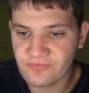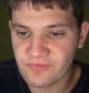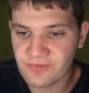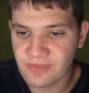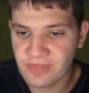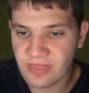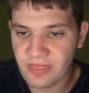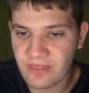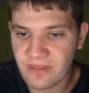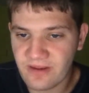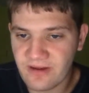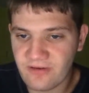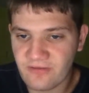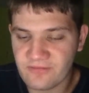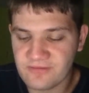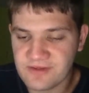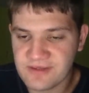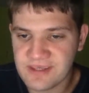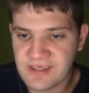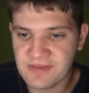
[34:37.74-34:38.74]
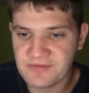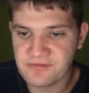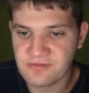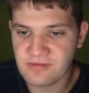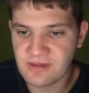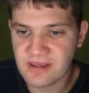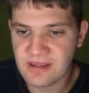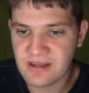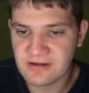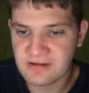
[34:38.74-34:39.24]
No, you can't do
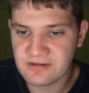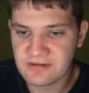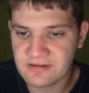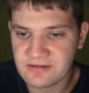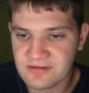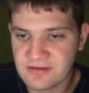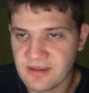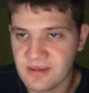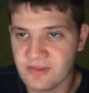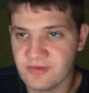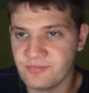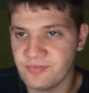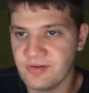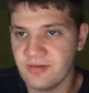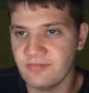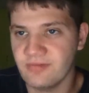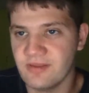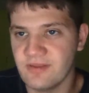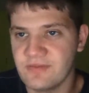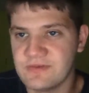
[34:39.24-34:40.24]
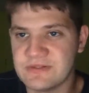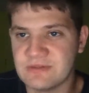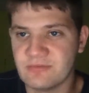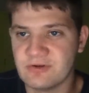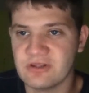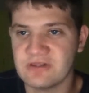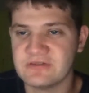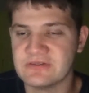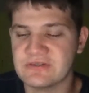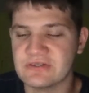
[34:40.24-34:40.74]
that. Other people, someone
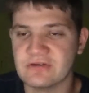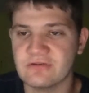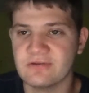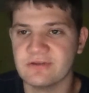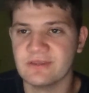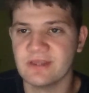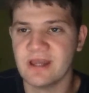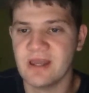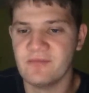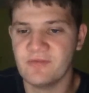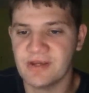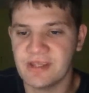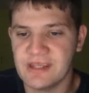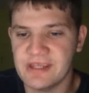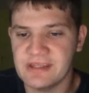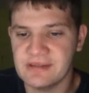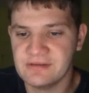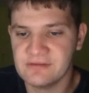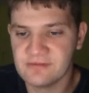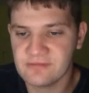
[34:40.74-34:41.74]
else is going live at 8.